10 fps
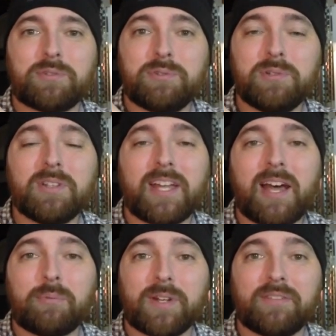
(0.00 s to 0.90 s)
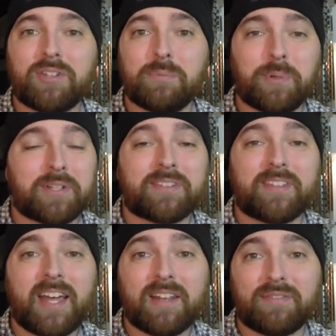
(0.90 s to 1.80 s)
cool down whatever you put
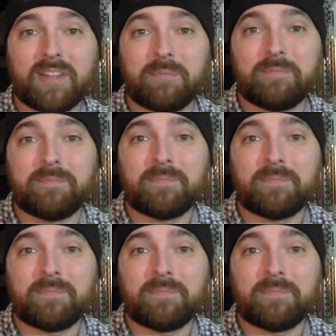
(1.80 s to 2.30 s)
inside of them.